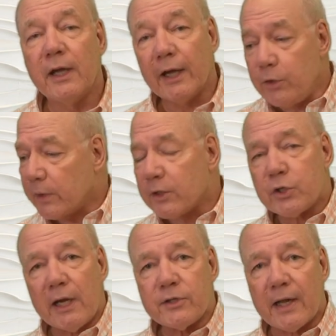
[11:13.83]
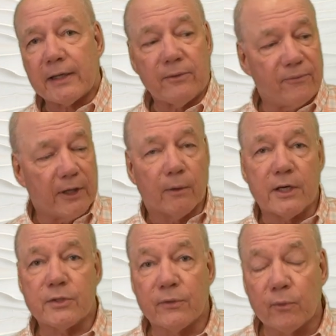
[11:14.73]
And you can change that
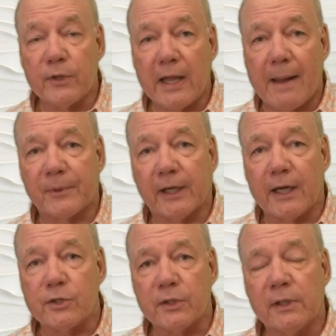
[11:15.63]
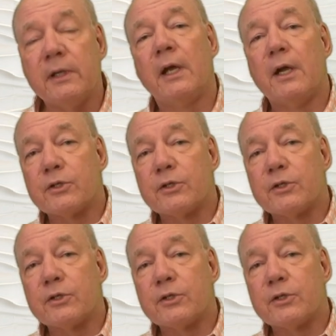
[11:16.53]
configuration through the application